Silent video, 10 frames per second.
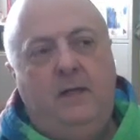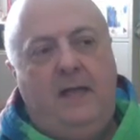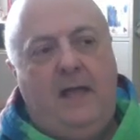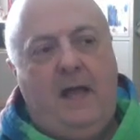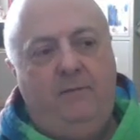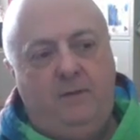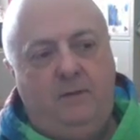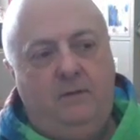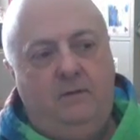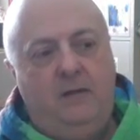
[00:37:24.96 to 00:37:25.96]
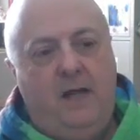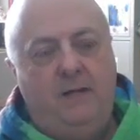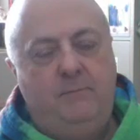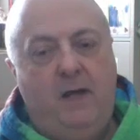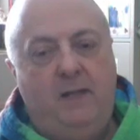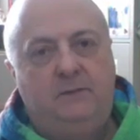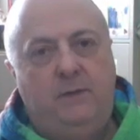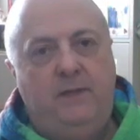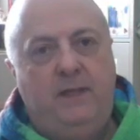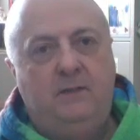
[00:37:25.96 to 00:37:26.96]
After 9 months,
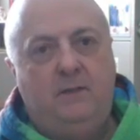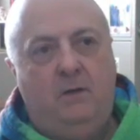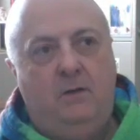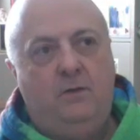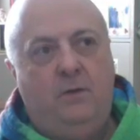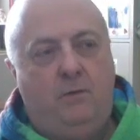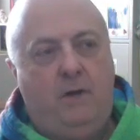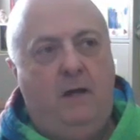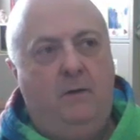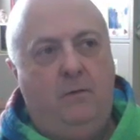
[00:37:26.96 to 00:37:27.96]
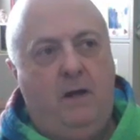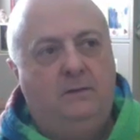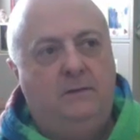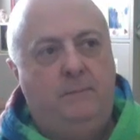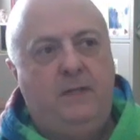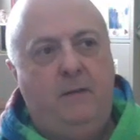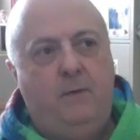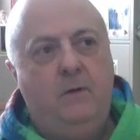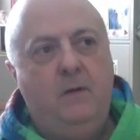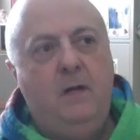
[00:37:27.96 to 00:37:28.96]
when things started to turn around
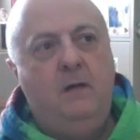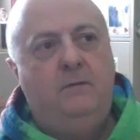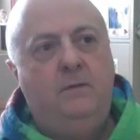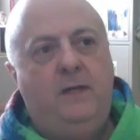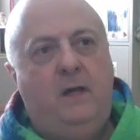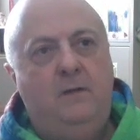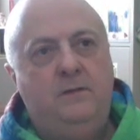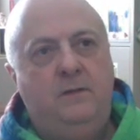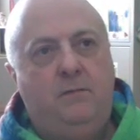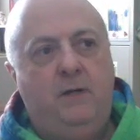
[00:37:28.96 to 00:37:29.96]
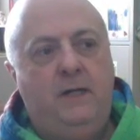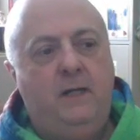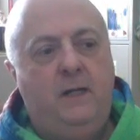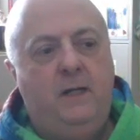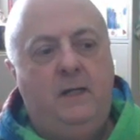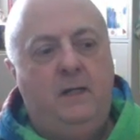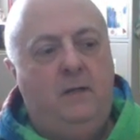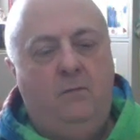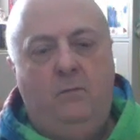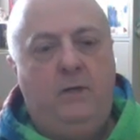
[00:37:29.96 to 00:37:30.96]
September 2003,
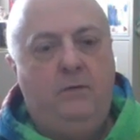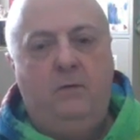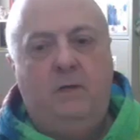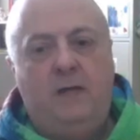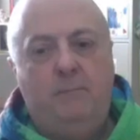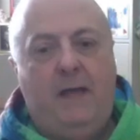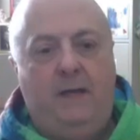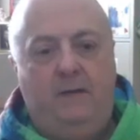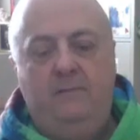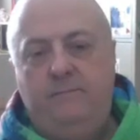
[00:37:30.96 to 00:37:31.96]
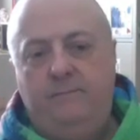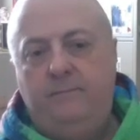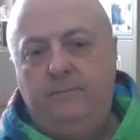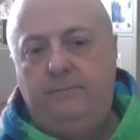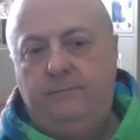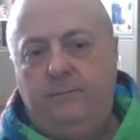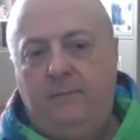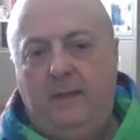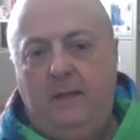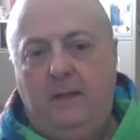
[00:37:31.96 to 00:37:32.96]
we grew like mad
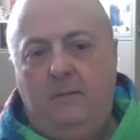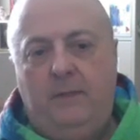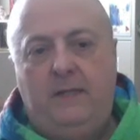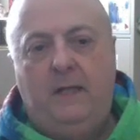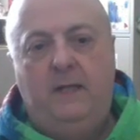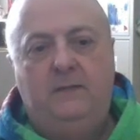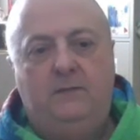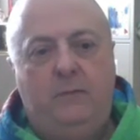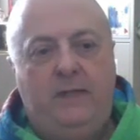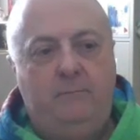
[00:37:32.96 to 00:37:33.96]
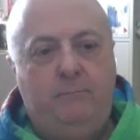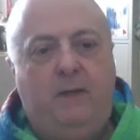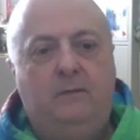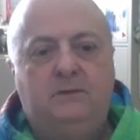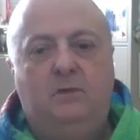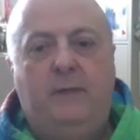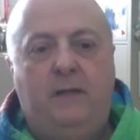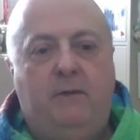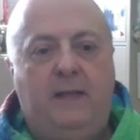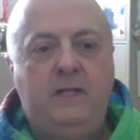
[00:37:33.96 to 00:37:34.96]
because we had built so many
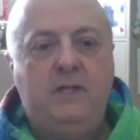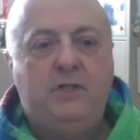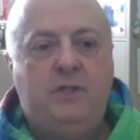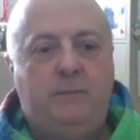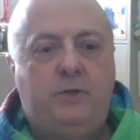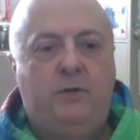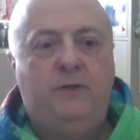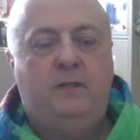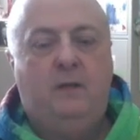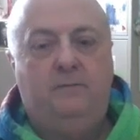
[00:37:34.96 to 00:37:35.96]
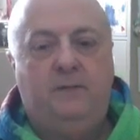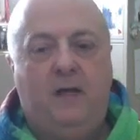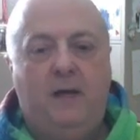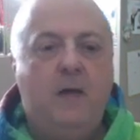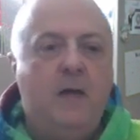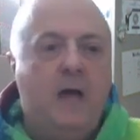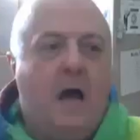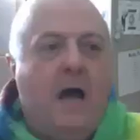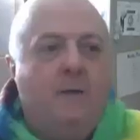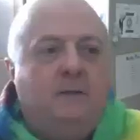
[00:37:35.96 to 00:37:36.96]
relationships during the tough time.
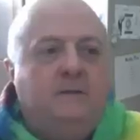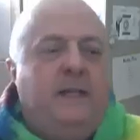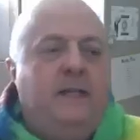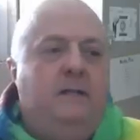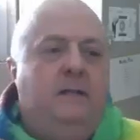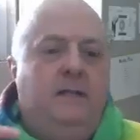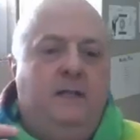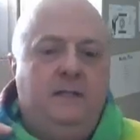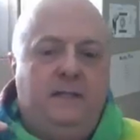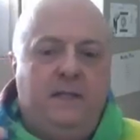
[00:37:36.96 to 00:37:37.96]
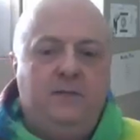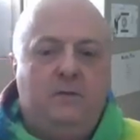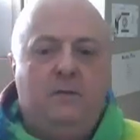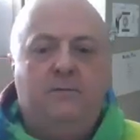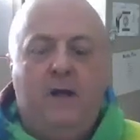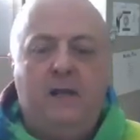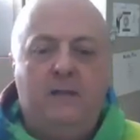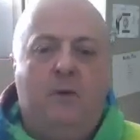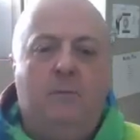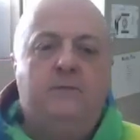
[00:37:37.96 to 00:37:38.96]
I would say that these are defining
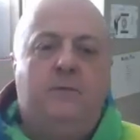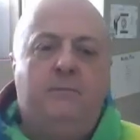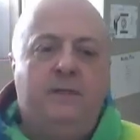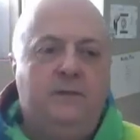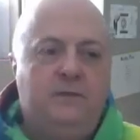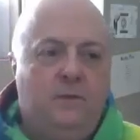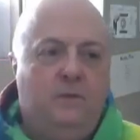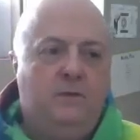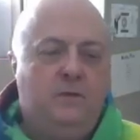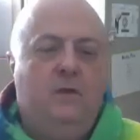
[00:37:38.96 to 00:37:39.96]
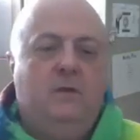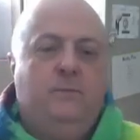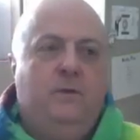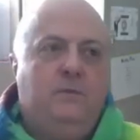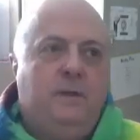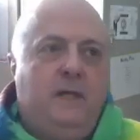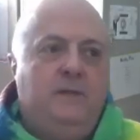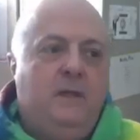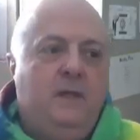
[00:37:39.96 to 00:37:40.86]
moments for business owners and entrepreneurs, because